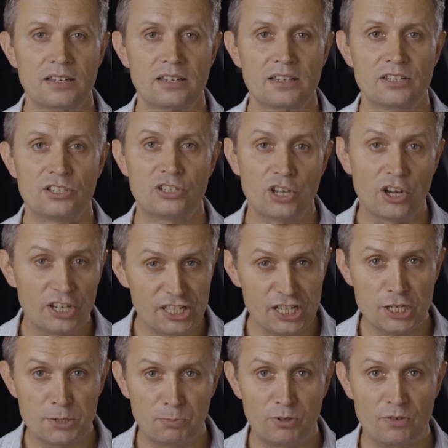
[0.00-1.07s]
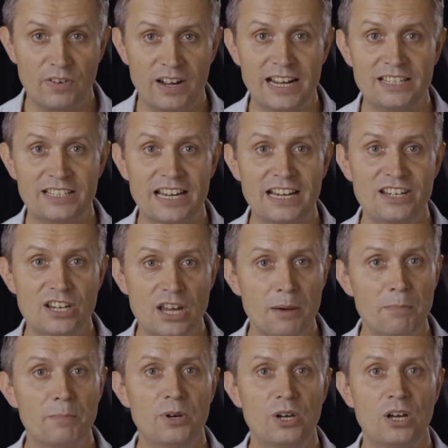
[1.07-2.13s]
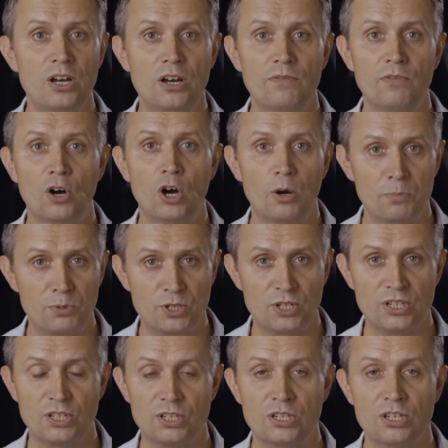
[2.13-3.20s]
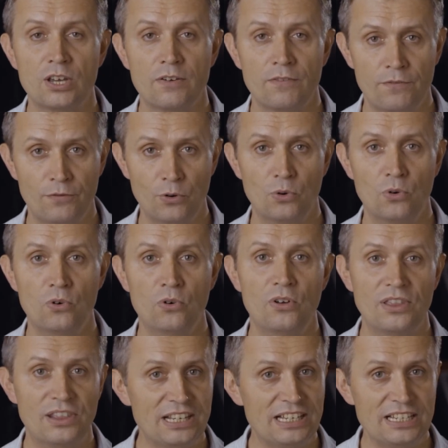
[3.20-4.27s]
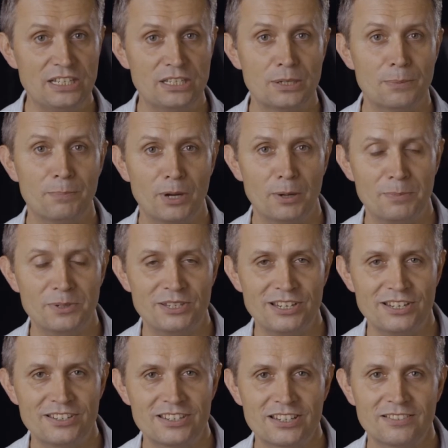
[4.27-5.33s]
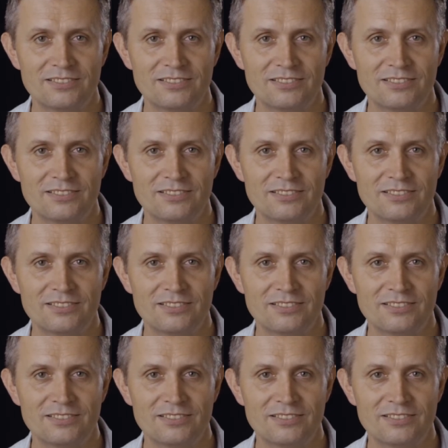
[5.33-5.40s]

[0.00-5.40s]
Sardius provides a number of options for these purposes.